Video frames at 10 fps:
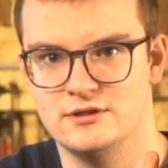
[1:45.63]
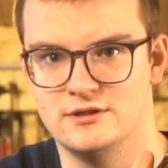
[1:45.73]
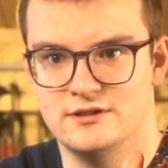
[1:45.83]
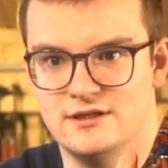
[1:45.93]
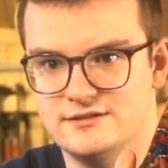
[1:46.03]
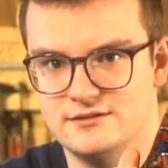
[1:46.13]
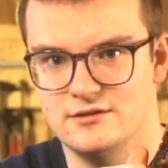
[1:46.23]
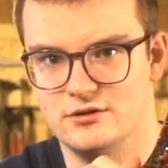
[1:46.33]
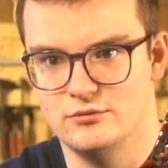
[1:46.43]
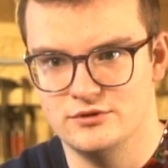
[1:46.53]
it has
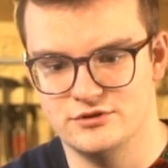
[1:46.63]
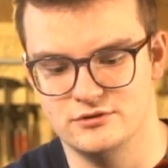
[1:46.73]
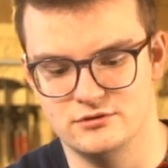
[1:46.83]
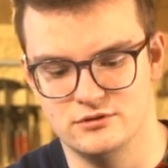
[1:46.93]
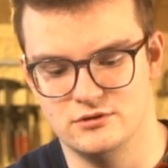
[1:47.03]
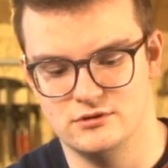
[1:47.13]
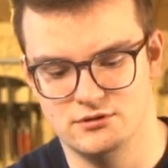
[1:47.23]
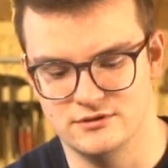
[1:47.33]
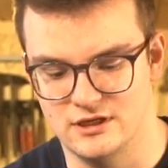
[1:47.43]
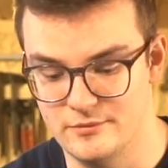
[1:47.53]
the original
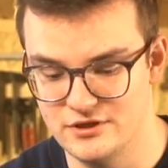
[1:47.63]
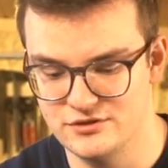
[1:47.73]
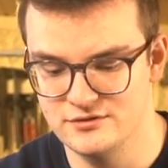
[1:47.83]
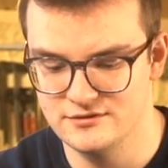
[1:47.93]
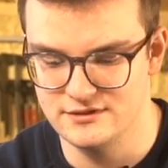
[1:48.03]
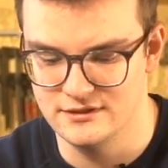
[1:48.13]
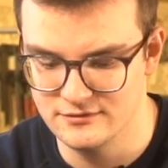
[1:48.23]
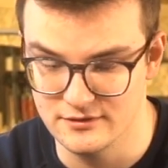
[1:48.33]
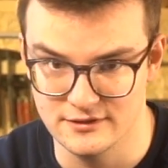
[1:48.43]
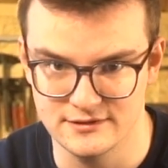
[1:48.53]
dimensions
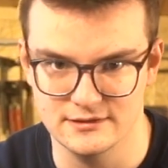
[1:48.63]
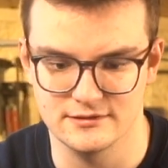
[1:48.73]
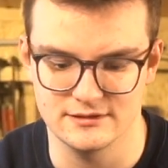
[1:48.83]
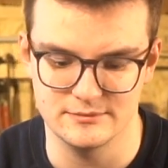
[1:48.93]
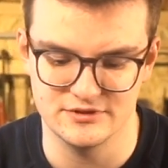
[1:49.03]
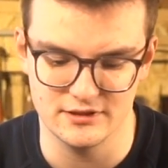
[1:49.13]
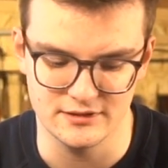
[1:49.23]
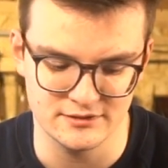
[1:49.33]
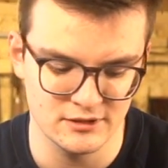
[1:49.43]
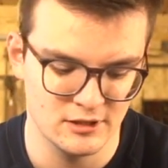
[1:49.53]
and exact the same
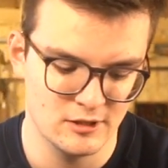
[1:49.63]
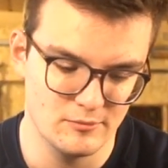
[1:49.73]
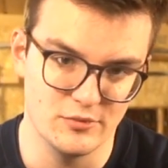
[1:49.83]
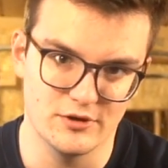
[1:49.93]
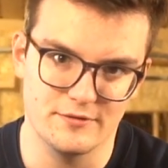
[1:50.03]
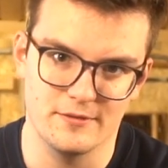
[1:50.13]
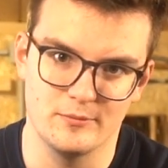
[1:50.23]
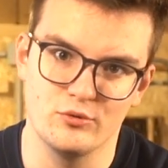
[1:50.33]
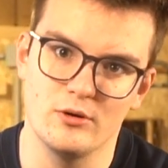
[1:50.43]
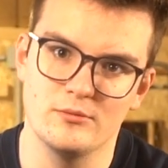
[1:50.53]
size. But the
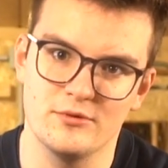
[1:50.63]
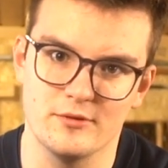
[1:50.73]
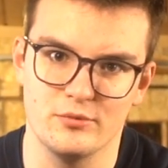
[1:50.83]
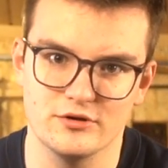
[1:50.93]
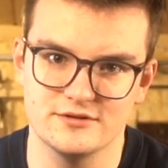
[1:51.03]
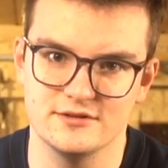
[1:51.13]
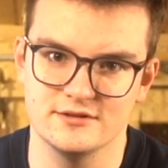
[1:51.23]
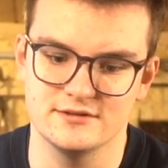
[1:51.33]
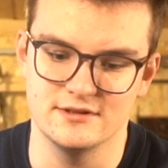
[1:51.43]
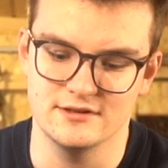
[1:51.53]
problem with epoxy
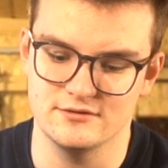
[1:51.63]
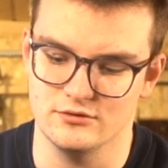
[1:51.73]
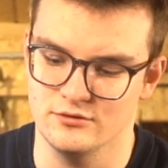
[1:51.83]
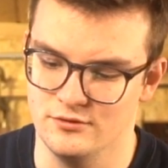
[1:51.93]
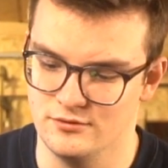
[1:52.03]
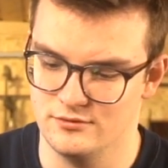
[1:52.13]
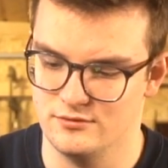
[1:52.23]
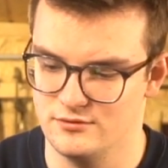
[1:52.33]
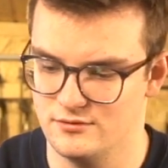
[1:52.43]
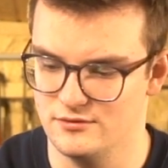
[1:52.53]
is that on
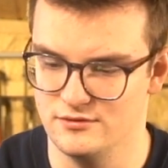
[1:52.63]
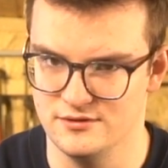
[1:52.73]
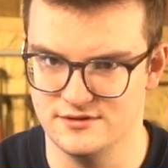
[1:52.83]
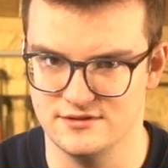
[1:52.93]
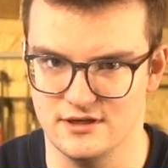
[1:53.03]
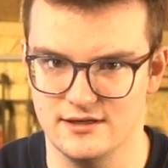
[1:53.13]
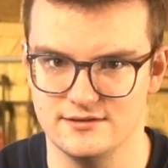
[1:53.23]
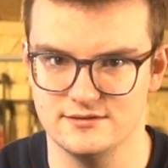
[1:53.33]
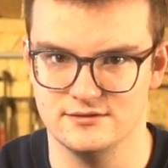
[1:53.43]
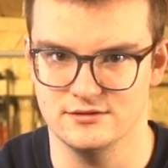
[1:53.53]
this
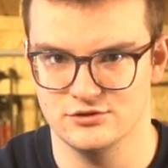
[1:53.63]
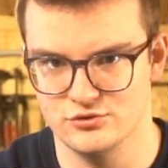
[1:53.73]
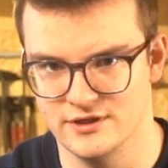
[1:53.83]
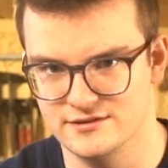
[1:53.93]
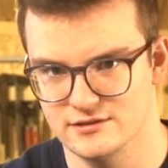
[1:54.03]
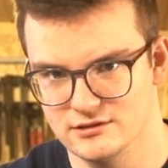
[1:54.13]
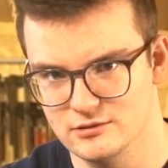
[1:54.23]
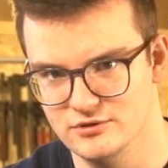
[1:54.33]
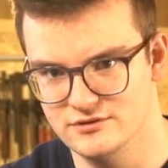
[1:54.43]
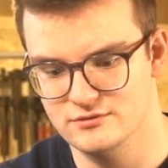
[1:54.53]
size it shrinks a little
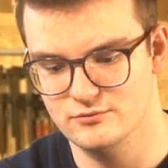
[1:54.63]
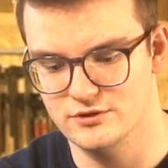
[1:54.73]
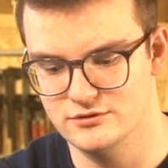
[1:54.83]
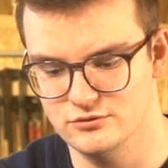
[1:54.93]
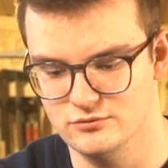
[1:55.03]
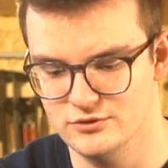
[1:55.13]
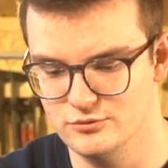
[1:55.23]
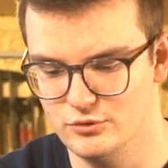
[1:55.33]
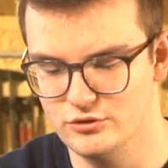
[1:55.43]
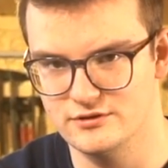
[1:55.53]
bit when you
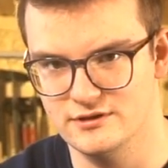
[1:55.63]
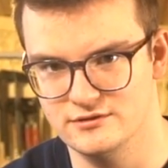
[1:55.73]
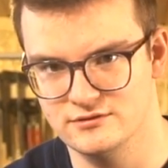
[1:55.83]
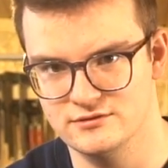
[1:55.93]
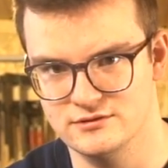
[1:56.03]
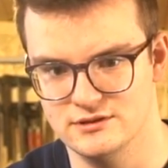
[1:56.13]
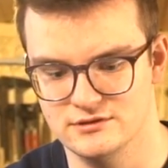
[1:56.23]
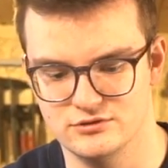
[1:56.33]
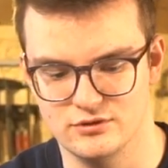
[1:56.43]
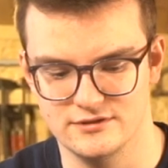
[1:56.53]
mold it and
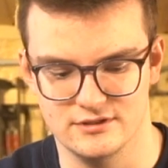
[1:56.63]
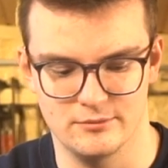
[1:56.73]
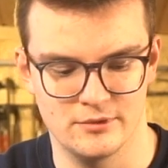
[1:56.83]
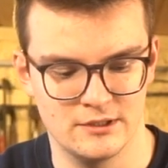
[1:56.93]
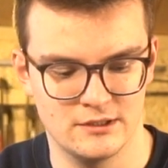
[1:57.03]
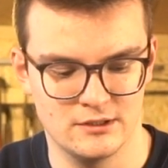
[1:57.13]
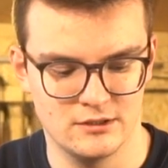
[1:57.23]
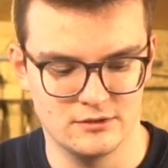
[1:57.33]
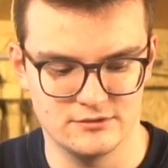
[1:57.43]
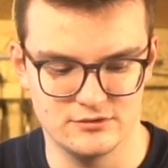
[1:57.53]
it dries up.
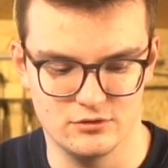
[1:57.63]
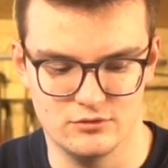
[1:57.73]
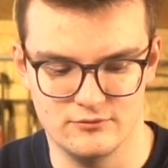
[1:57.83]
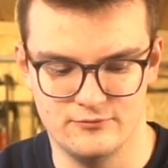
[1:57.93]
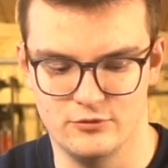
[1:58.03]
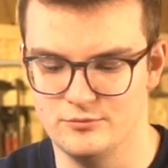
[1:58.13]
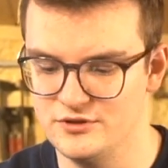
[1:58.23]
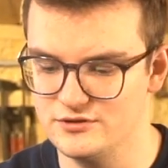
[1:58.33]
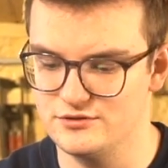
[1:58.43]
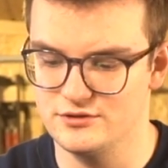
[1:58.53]
So from
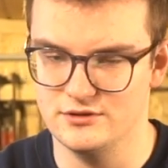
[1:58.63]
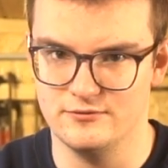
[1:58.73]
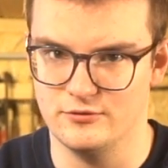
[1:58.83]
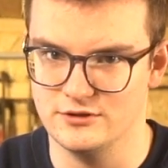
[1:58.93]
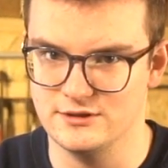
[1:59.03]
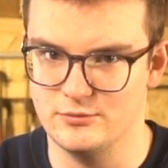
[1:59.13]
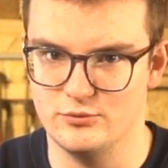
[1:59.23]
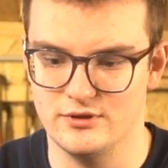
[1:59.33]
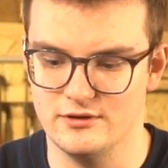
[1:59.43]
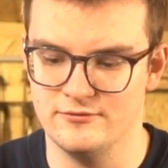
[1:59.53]
here to here, for example,
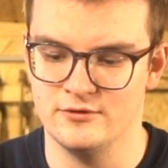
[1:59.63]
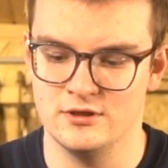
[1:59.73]
we have